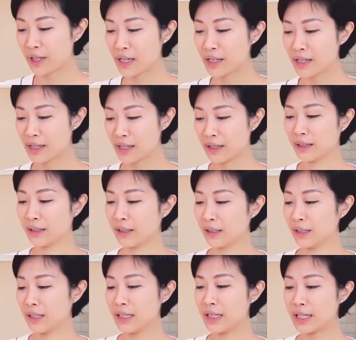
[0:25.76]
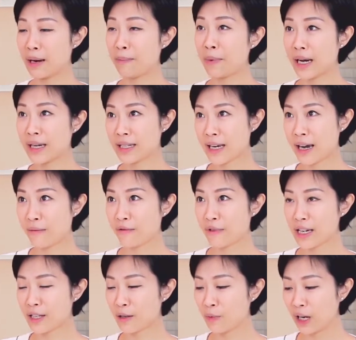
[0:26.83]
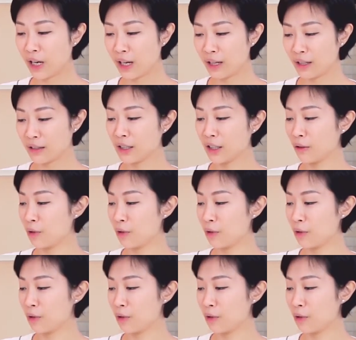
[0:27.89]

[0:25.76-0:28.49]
this step-by-step recipe